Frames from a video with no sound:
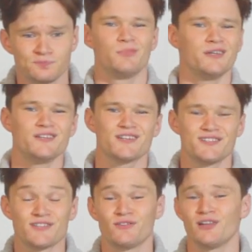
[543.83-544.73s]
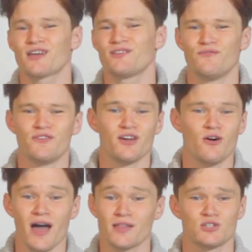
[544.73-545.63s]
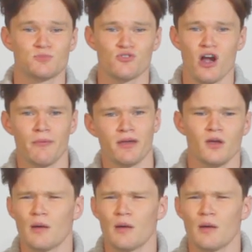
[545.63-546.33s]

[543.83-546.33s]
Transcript: Please consider liking the video and subscribing.